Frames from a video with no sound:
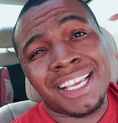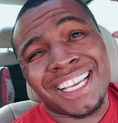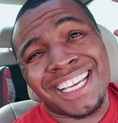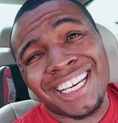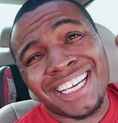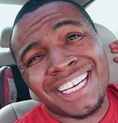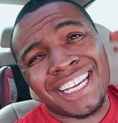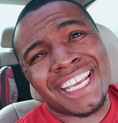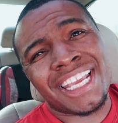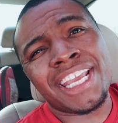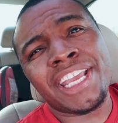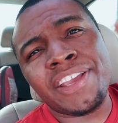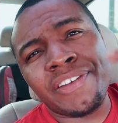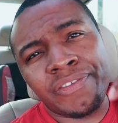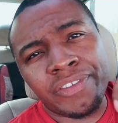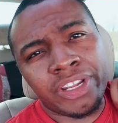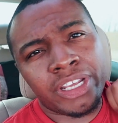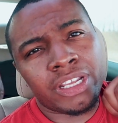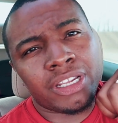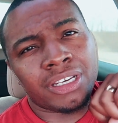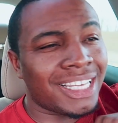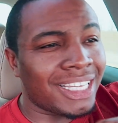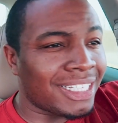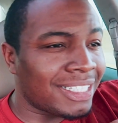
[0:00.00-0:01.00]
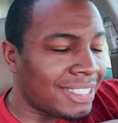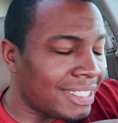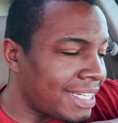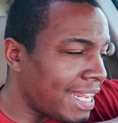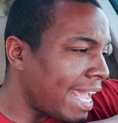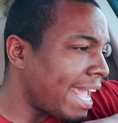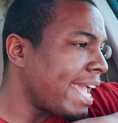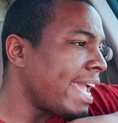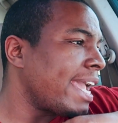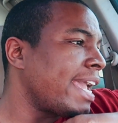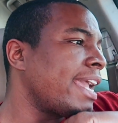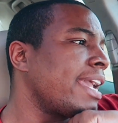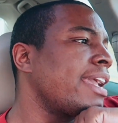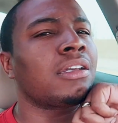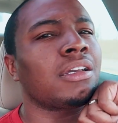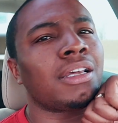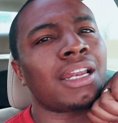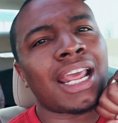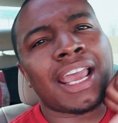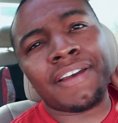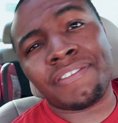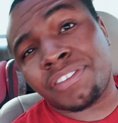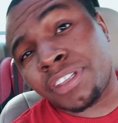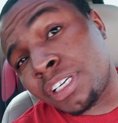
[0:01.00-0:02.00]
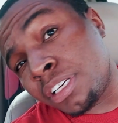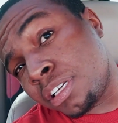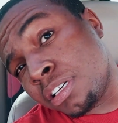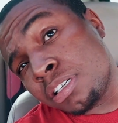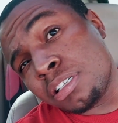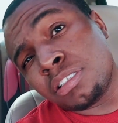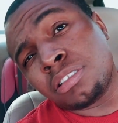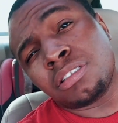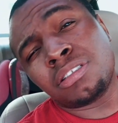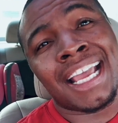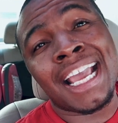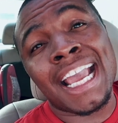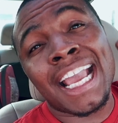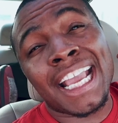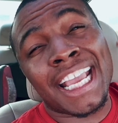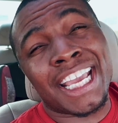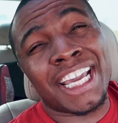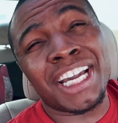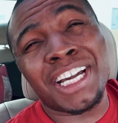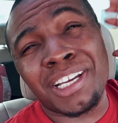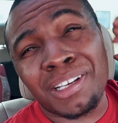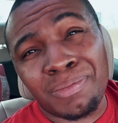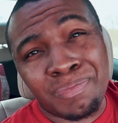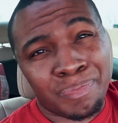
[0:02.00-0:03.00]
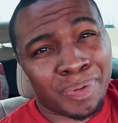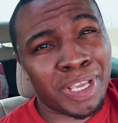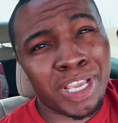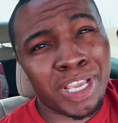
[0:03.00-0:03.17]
Good evening, good day, good afternoon, good